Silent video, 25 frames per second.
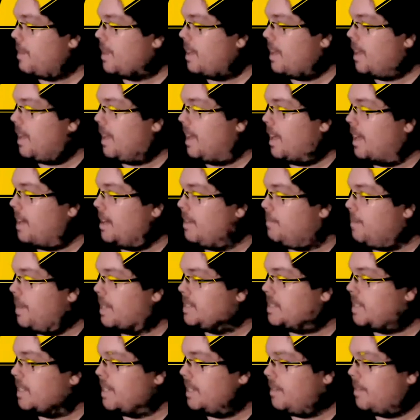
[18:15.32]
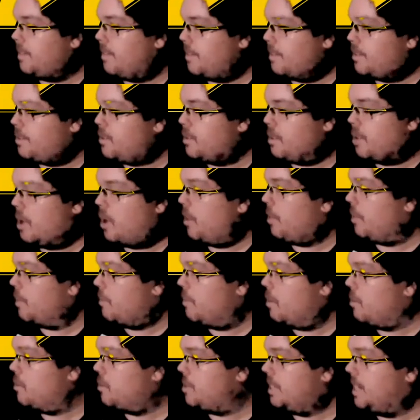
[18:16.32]
And basically took all the
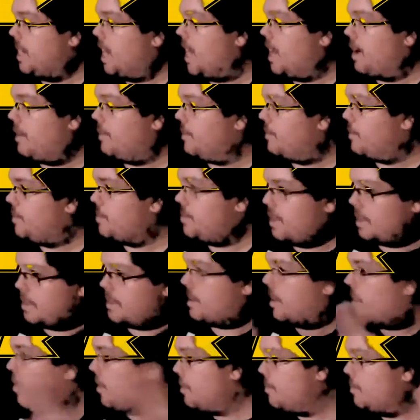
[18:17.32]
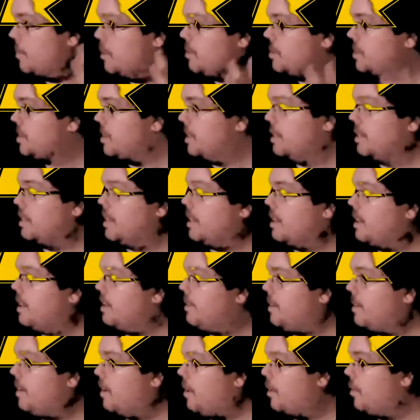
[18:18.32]
motion out of him, sucked all the motion and
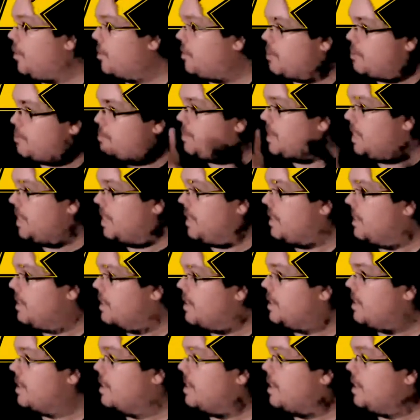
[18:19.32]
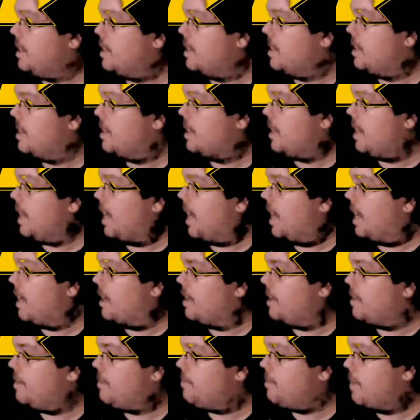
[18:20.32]
all the speed,
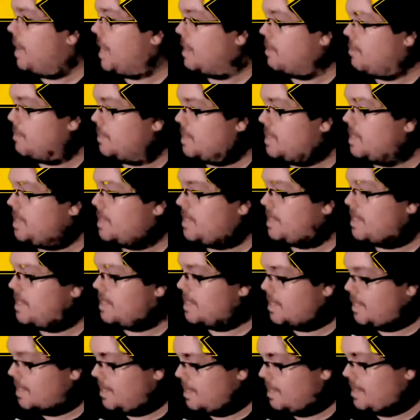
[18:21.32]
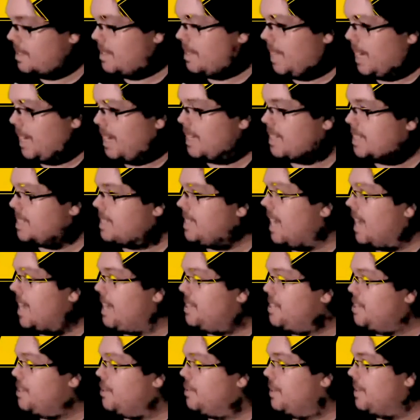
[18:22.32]
and made him like a
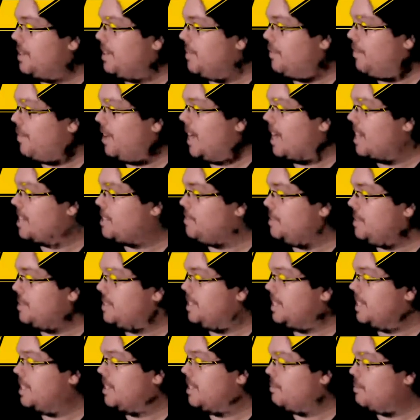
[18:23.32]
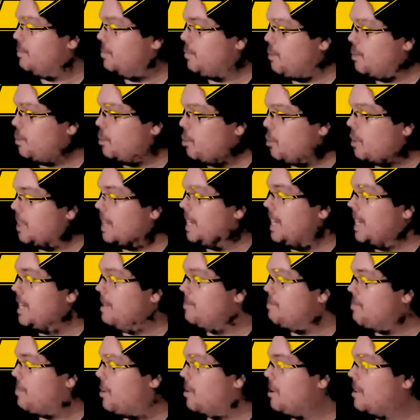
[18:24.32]
statue in the Flash Museum looking at
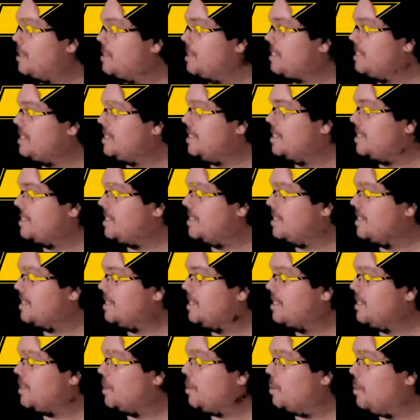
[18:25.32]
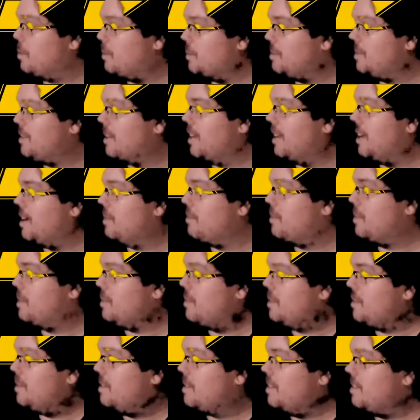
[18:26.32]
Bart the whole time.
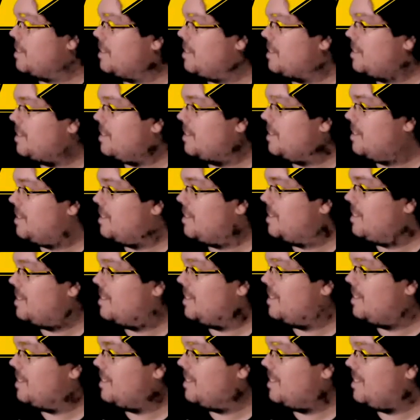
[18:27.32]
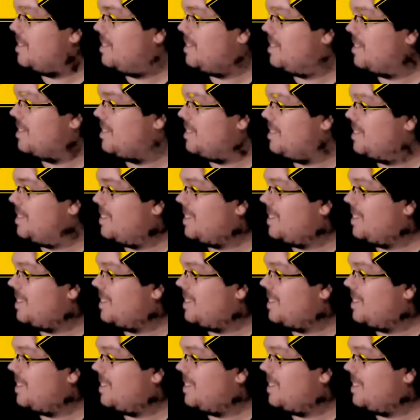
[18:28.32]
That's kind of scary.